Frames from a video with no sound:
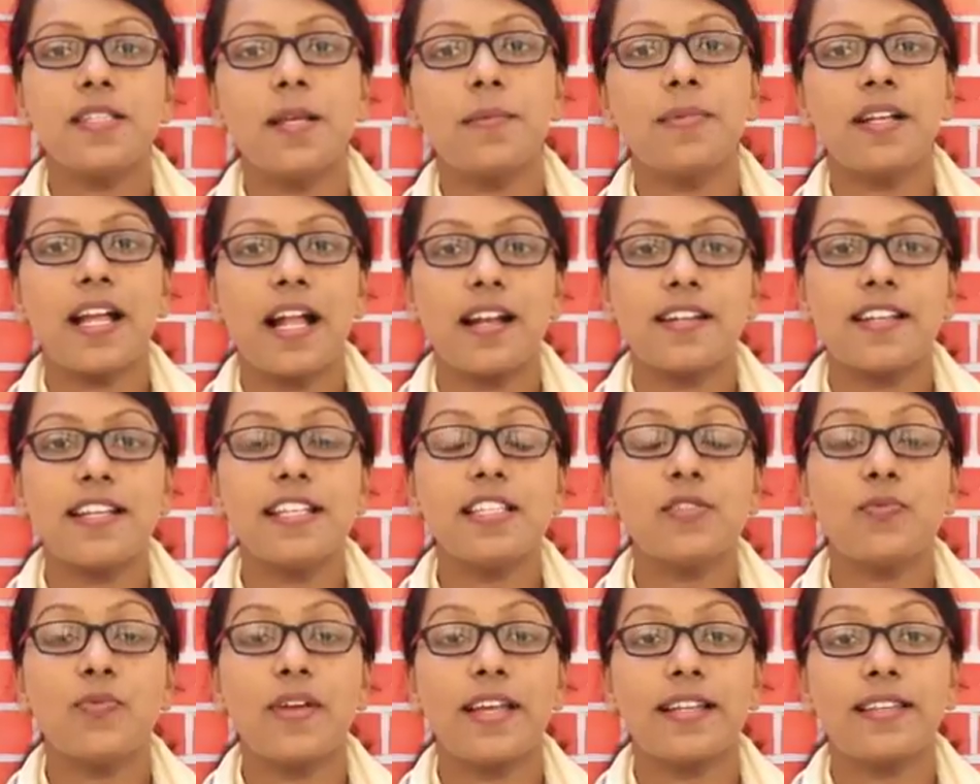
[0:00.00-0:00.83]
some
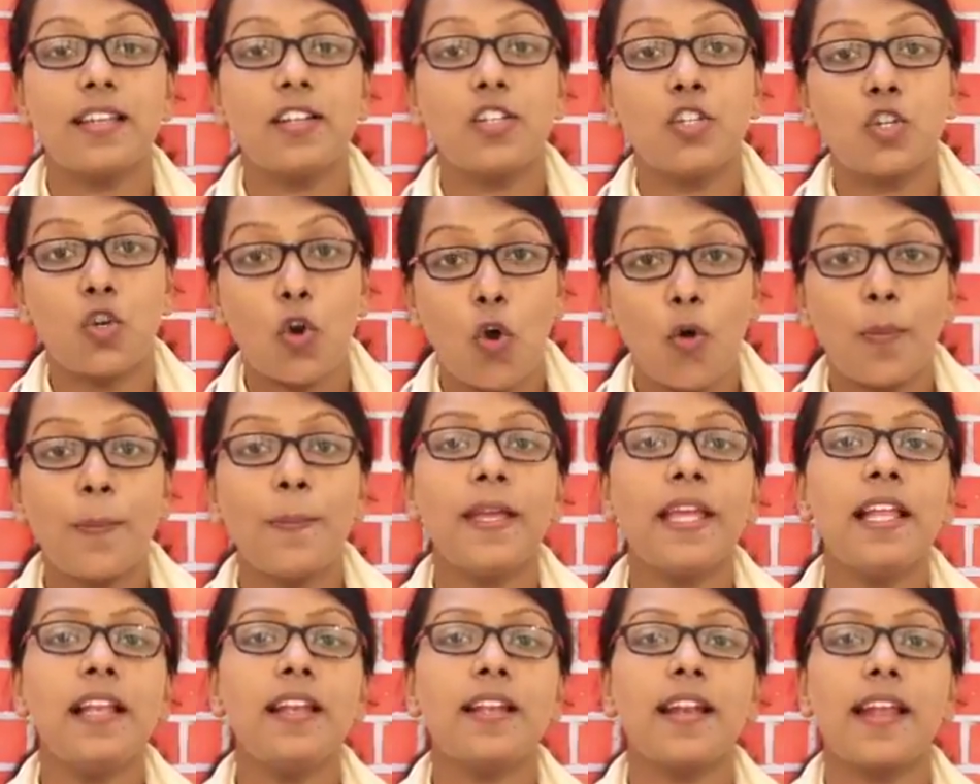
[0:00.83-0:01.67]
countries where the
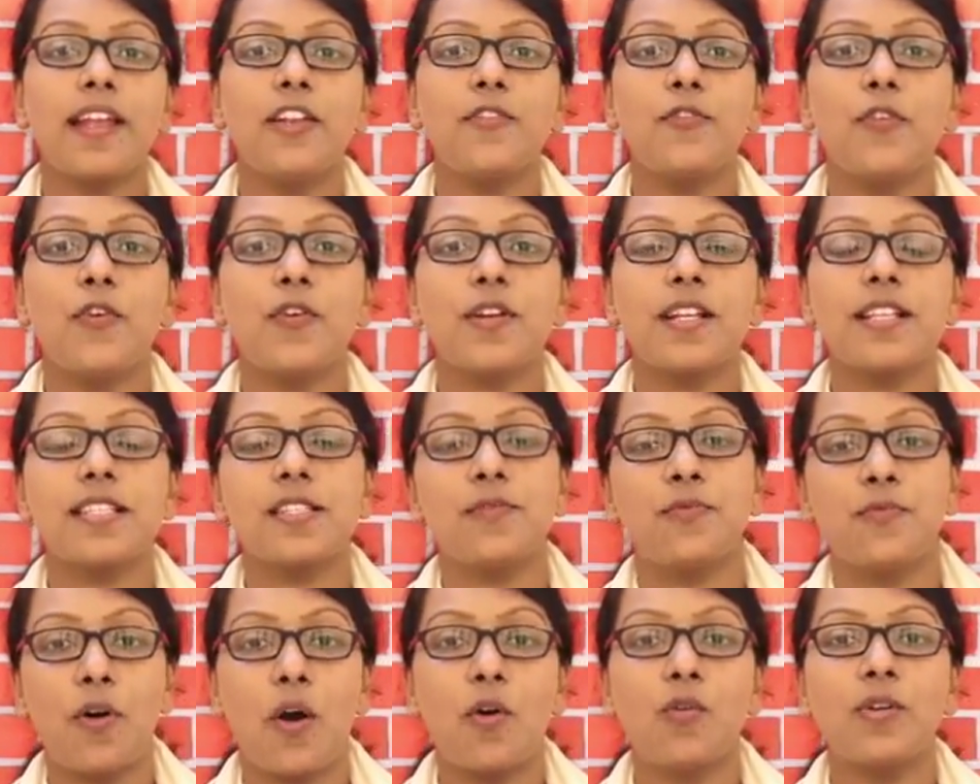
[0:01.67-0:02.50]
tropical
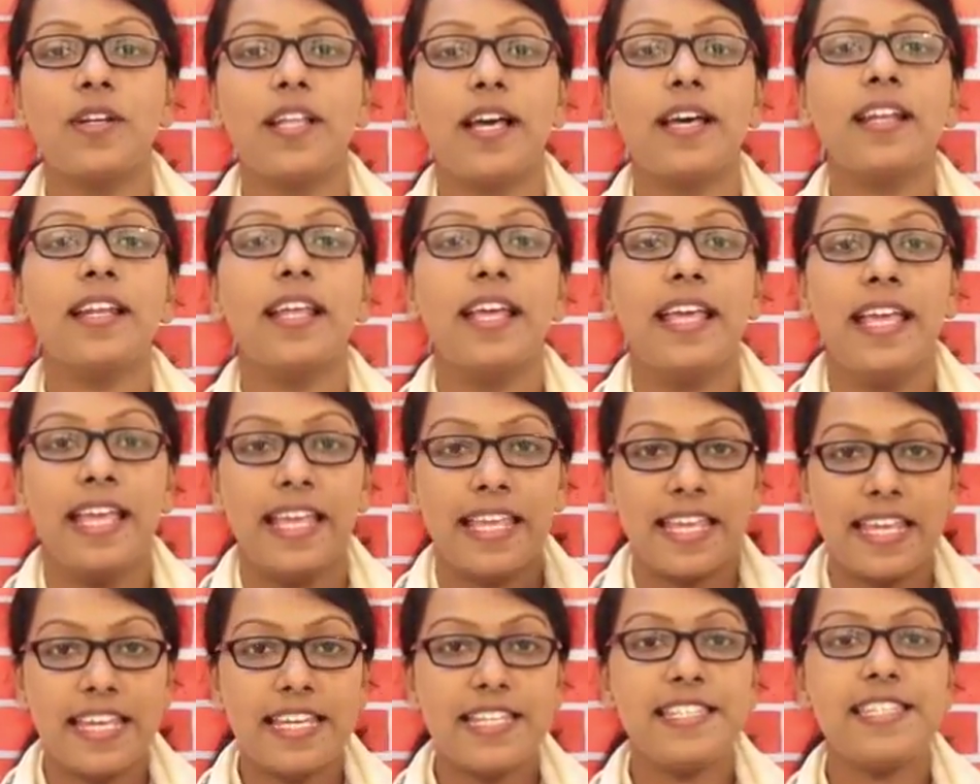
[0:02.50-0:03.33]
rainforests found are
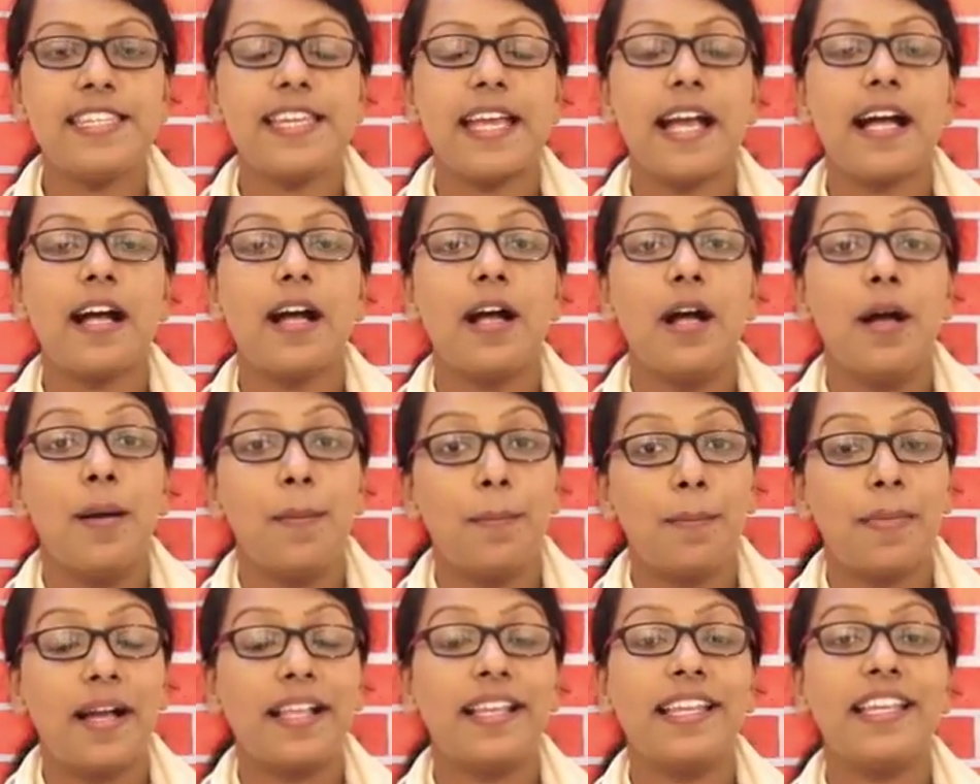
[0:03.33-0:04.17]
India,
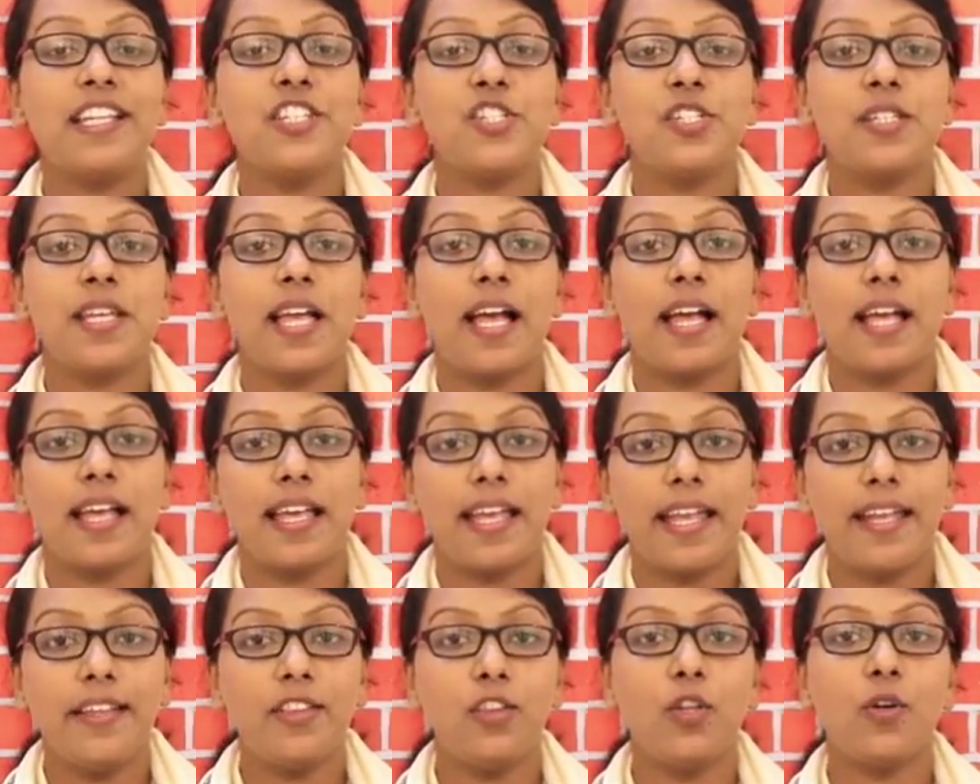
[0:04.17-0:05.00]
Malaysia,
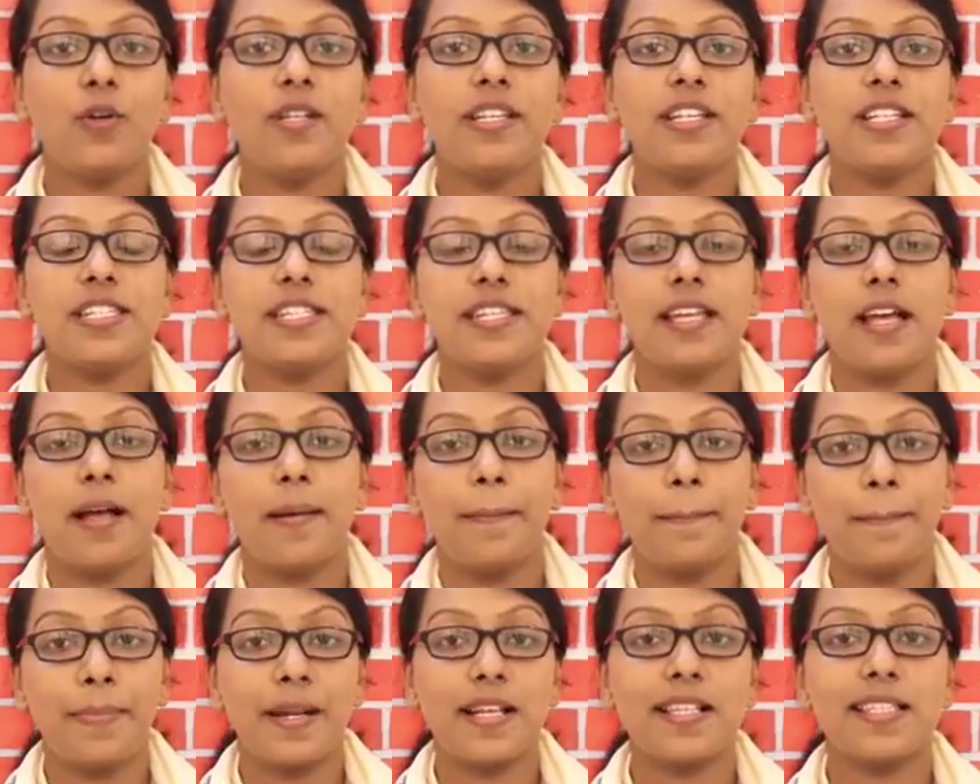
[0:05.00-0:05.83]
Indonesia,
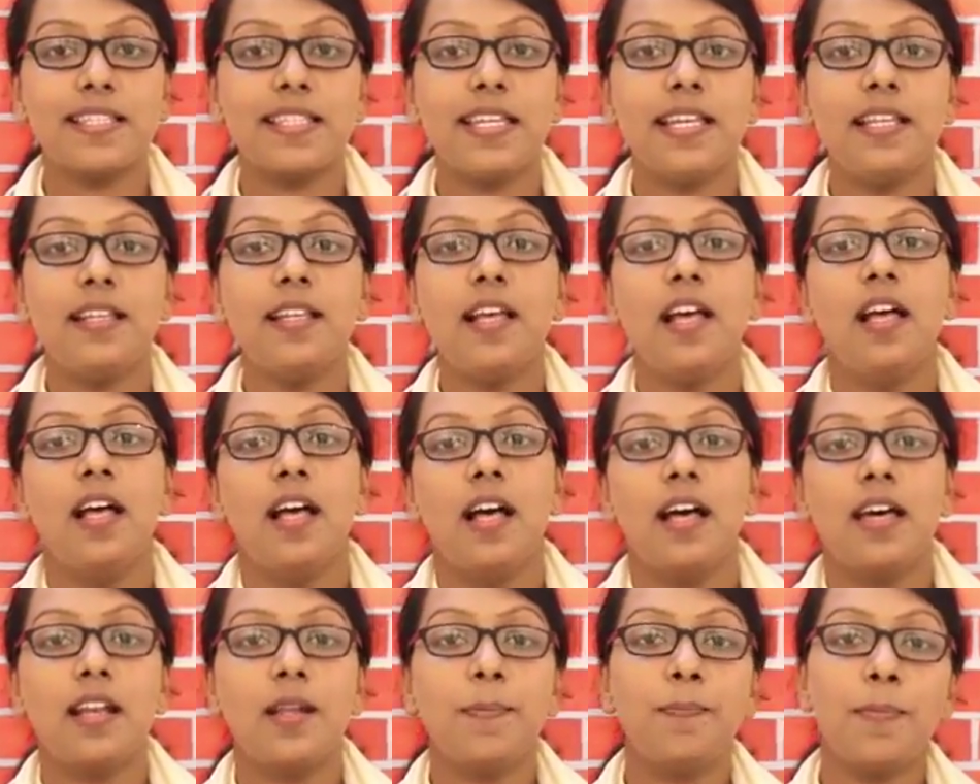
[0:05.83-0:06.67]
Brazil,
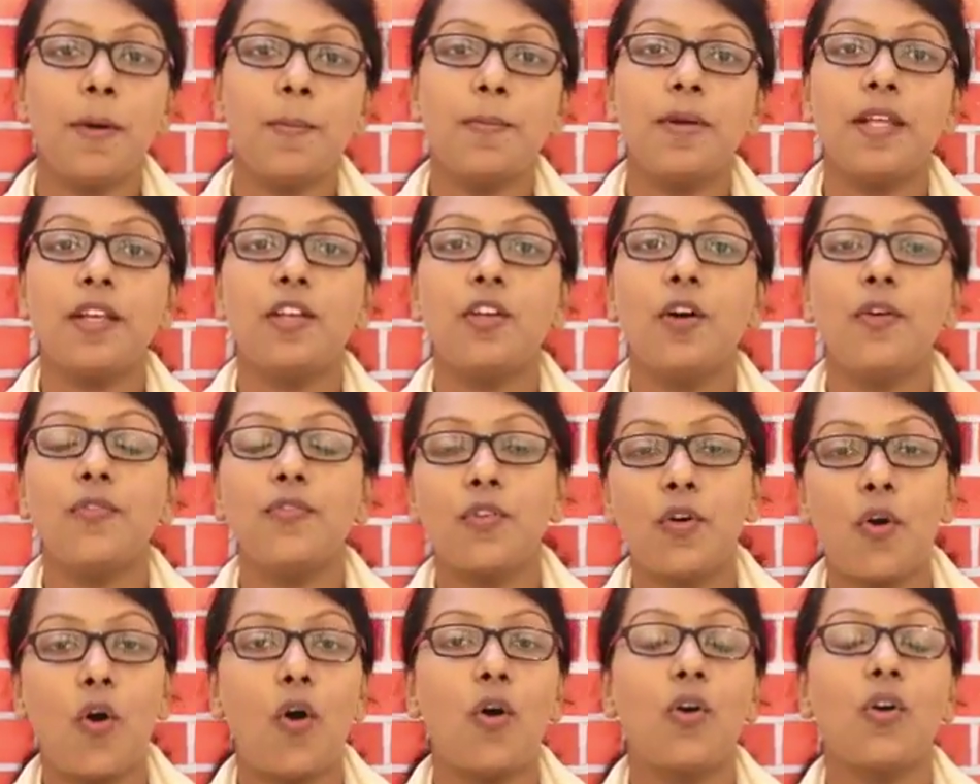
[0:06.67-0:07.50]
Republic of
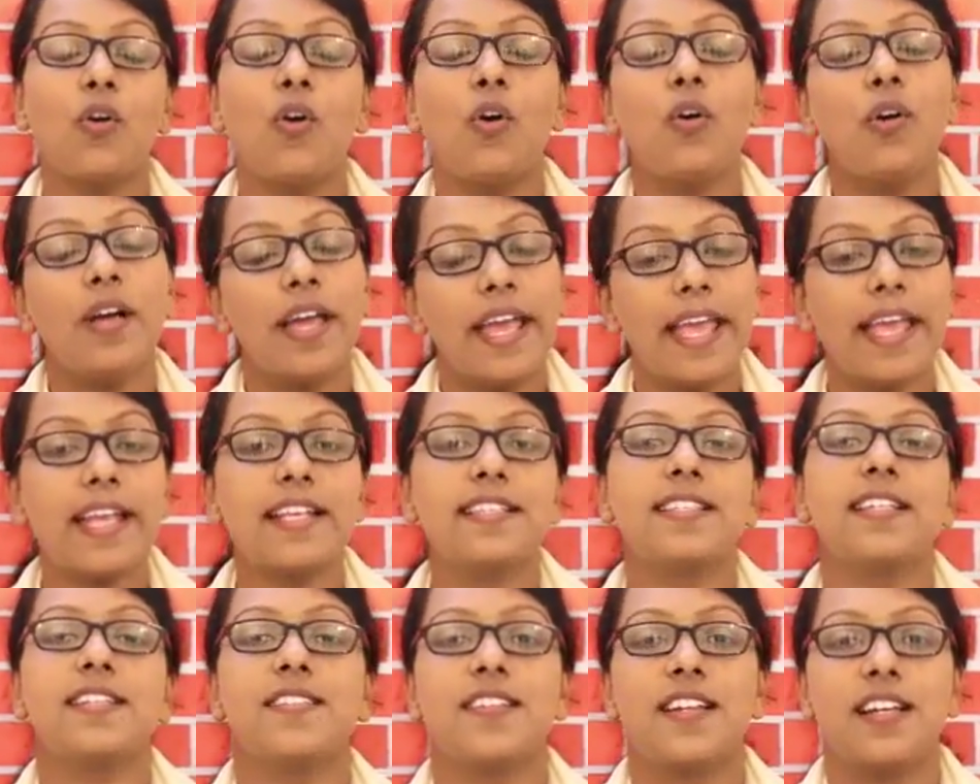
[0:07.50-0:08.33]
Congo,
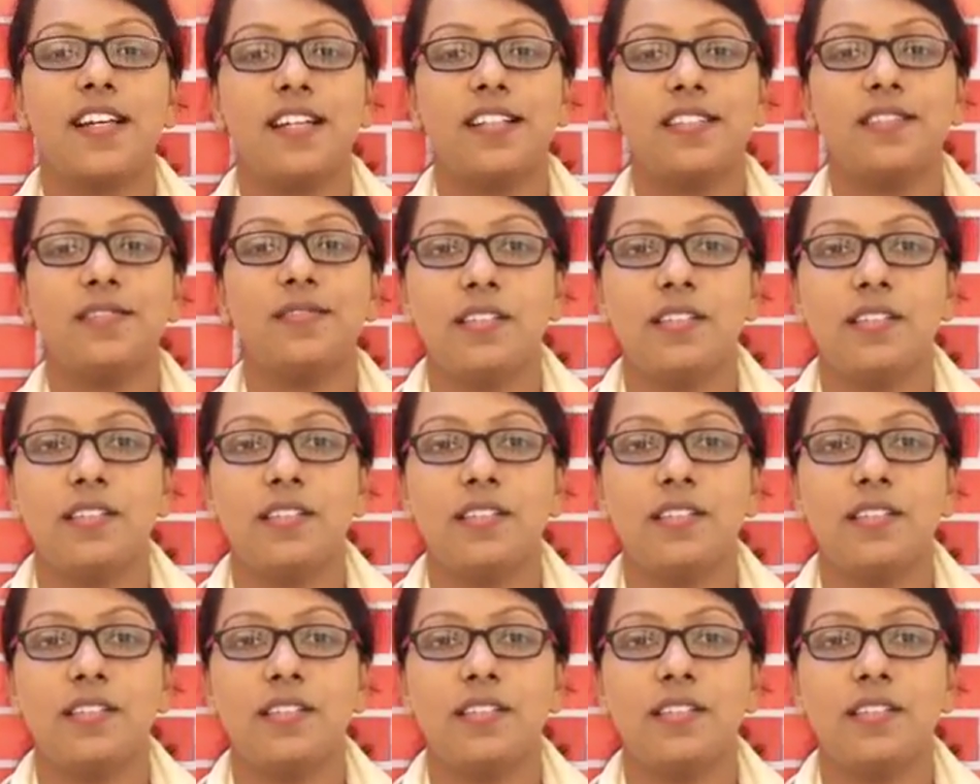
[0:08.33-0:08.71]
etc.